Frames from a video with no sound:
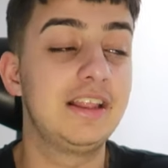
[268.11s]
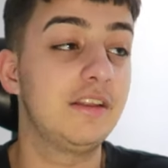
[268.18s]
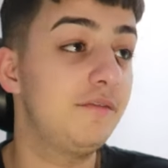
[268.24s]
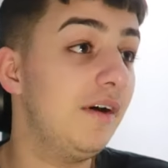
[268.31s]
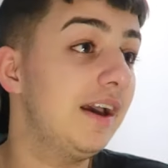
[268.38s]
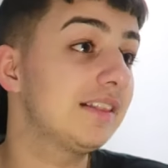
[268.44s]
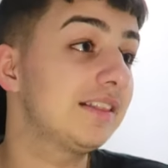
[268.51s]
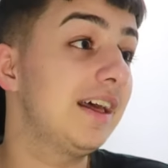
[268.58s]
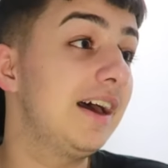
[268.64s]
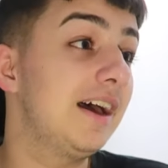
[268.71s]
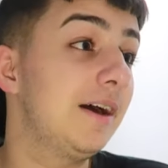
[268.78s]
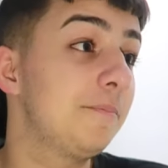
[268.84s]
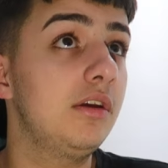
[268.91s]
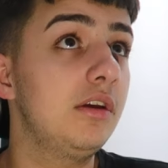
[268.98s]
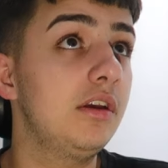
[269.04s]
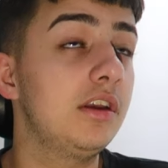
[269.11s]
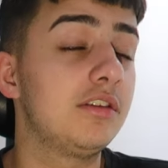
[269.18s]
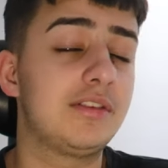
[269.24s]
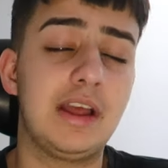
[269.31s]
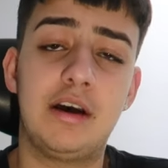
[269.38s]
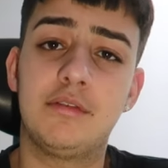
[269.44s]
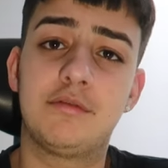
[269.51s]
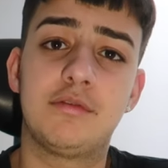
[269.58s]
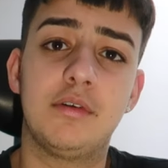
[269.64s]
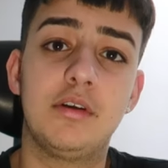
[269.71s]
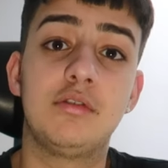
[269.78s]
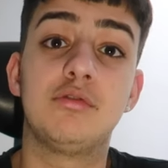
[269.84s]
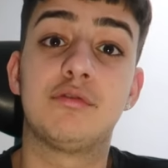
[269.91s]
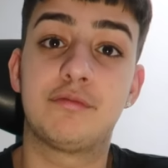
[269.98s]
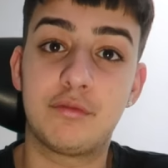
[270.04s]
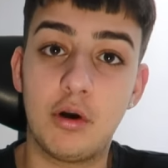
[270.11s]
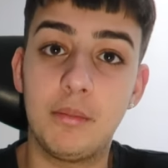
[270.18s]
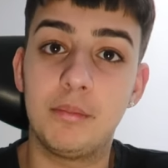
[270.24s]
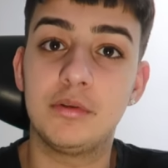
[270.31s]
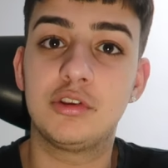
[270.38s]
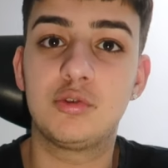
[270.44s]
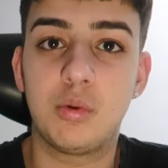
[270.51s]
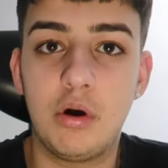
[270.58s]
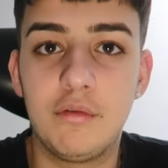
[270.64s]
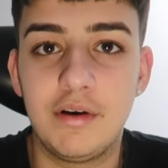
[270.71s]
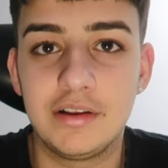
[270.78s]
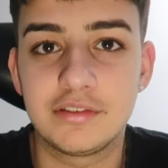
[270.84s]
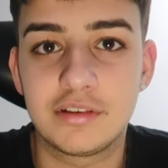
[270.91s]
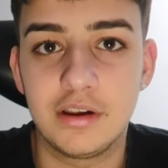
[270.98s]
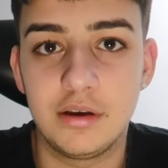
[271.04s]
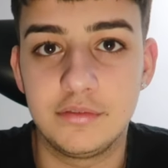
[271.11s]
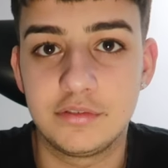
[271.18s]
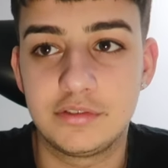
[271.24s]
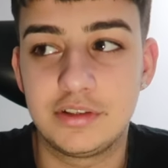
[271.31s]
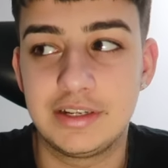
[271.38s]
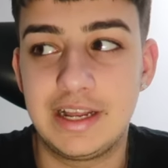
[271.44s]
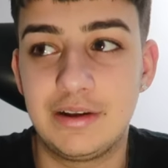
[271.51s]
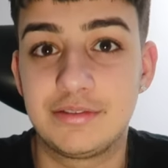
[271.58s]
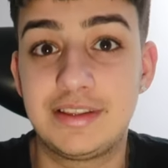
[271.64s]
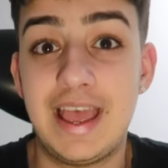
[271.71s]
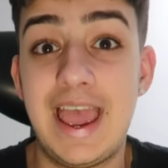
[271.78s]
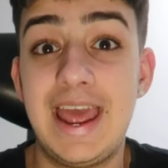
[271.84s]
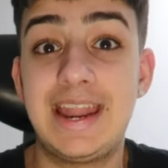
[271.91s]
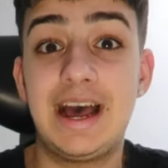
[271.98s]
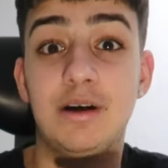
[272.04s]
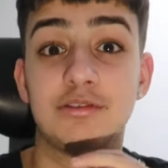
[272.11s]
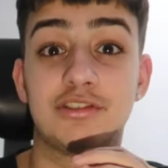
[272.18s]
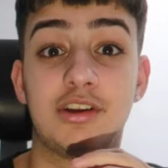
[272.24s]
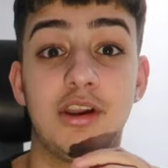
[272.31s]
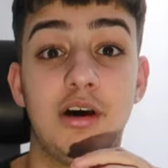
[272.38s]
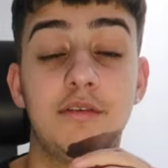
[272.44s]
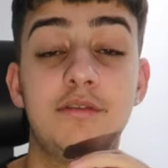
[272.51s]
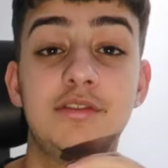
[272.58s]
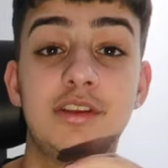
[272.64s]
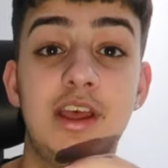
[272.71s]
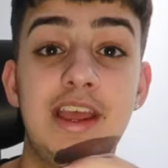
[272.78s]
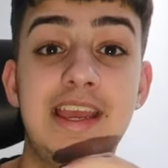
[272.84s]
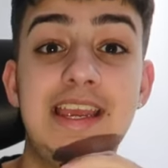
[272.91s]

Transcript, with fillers: The fact that it's down, it was from 12 ounce gloves to now 10 ounce gloves.